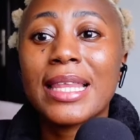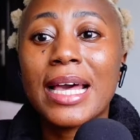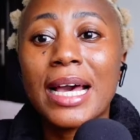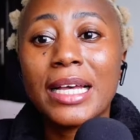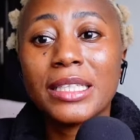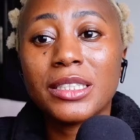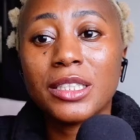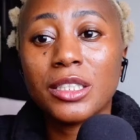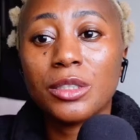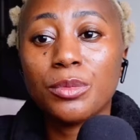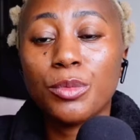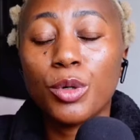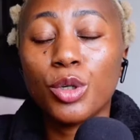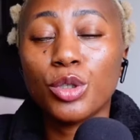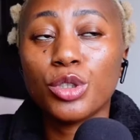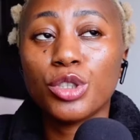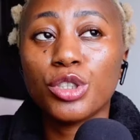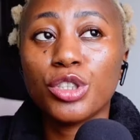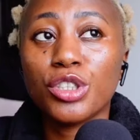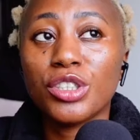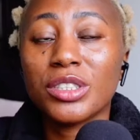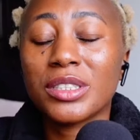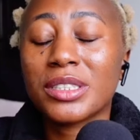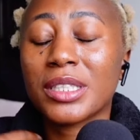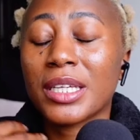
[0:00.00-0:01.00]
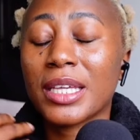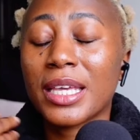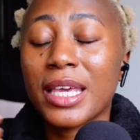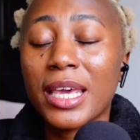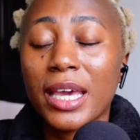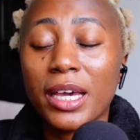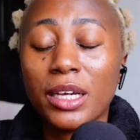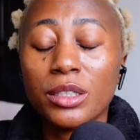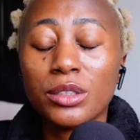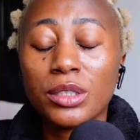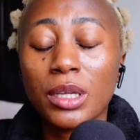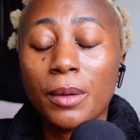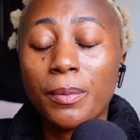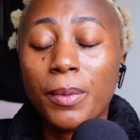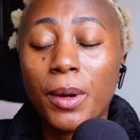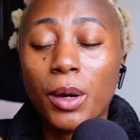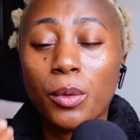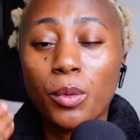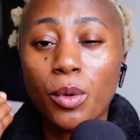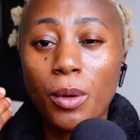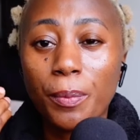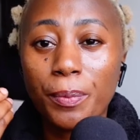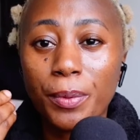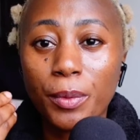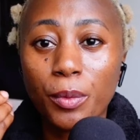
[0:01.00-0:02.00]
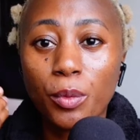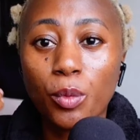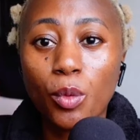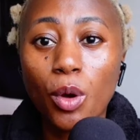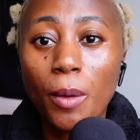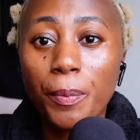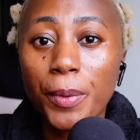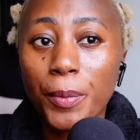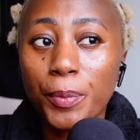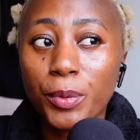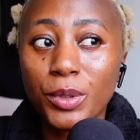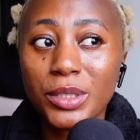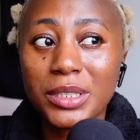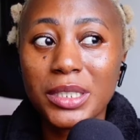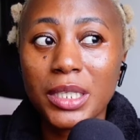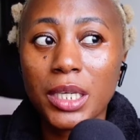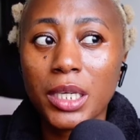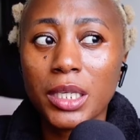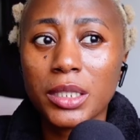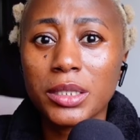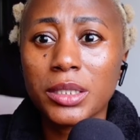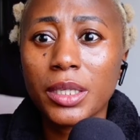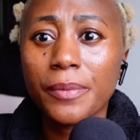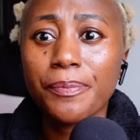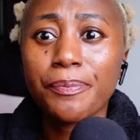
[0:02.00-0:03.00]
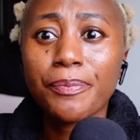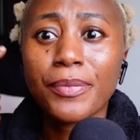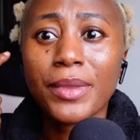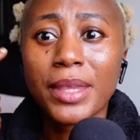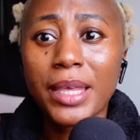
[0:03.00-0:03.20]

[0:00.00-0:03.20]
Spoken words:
that is emotions, it cares about what people say